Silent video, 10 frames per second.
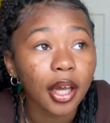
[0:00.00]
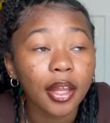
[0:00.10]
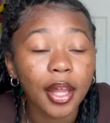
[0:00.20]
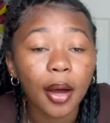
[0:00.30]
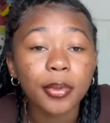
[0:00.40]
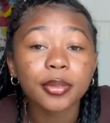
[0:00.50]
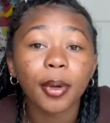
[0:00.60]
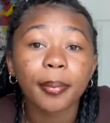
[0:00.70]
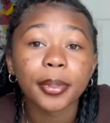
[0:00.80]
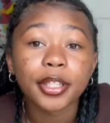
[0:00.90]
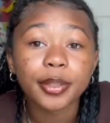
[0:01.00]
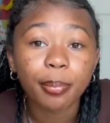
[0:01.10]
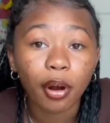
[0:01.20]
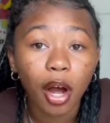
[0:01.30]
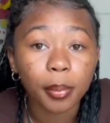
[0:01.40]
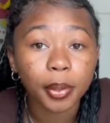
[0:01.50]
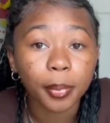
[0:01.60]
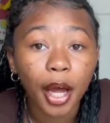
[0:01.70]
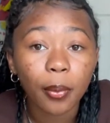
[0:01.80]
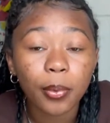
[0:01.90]
That was my biggest problem.
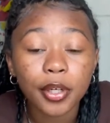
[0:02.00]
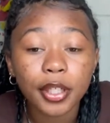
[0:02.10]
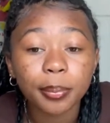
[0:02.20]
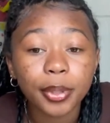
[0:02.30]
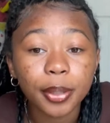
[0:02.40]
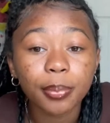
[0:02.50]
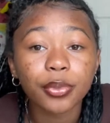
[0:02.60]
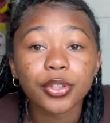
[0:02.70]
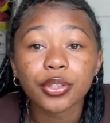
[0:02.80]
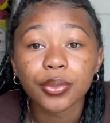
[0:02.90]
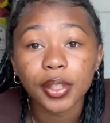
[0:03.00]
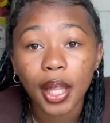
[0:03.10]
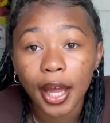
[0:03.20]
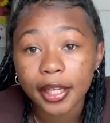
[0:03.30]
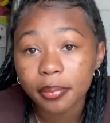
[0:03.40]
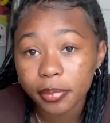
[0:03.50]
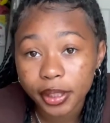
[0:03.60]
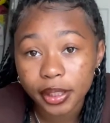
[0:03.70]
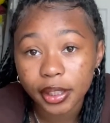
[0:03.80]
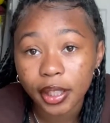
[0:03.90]
I wanted people to like
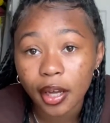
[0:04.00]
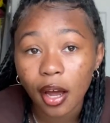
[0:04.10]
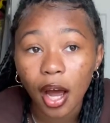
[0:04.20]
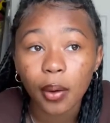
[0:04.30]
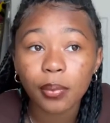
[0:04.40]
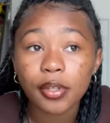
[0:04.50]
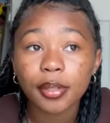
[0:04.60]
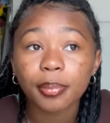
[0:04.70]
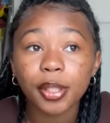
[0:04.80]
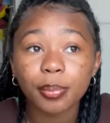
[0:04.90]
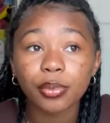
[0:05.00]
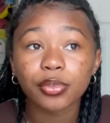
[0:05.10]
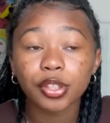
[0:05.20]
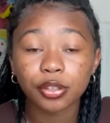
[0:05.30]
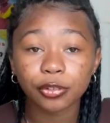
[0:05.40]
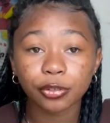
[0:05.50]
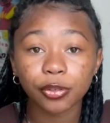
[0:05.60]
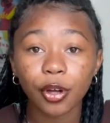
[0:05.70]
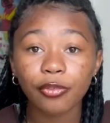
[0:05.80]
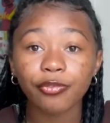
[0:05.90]
me. I wanted people to
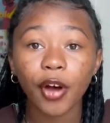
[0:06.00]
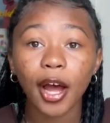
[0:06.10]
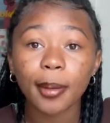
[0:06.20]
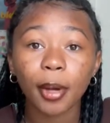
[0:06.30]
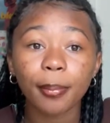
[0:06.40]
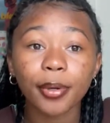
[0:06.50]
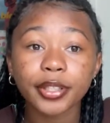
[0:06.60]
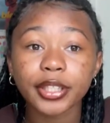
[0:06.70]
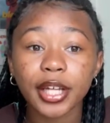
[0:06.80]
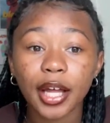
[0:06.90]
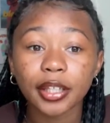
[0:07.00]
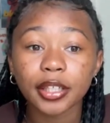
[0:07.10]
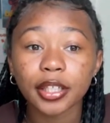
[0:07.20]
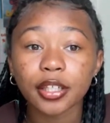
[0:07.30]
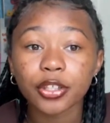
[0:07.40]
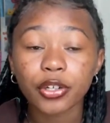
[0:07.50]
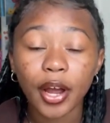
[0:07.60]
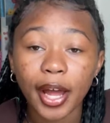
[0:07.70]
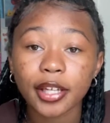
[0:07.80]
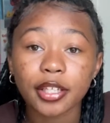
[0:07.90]
find my personality
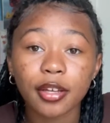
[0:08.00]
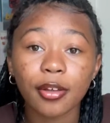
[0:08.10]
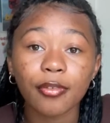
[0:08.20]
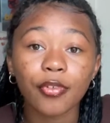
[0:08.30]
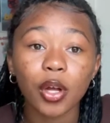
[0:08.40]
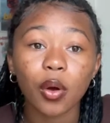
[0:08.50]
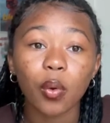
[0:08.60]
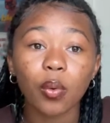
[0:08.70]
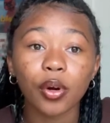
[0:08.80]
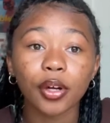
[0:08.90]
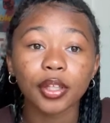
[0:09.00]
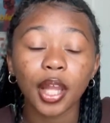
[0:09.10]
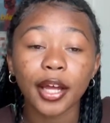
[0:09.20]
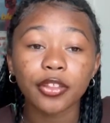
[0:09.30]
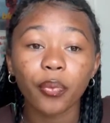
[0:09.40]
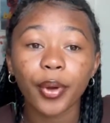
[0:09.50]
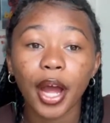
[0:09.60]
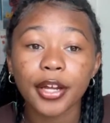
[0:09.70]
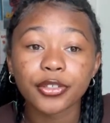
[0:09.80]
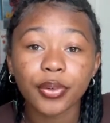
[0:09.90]
attractive, or like the way
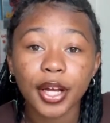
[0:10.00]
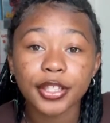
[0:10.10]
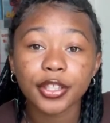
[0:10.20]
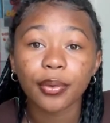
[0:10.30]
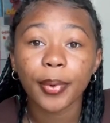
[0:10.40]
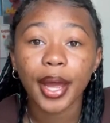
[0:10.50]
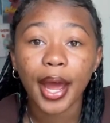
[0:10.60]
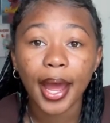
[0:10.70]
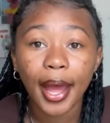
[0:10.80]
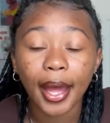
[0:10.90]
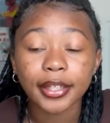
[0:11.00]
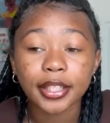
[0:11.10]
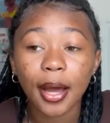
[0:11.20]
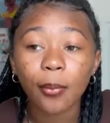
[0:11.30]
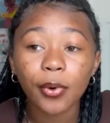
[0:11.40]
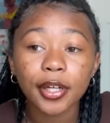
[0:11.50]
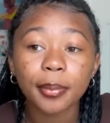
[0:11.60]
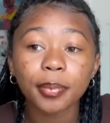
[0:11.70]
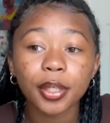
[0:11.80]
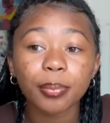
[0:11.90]
I dress, the way I act. I
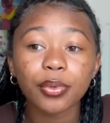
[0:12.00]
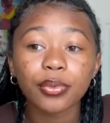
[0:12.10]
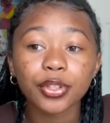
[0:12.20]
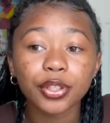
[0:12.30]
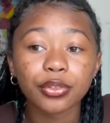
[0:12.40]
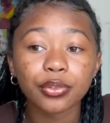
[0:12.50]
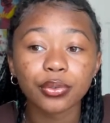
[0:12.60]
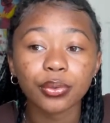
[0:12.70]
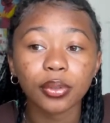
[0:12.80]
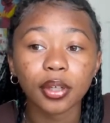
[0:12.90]
wanted people to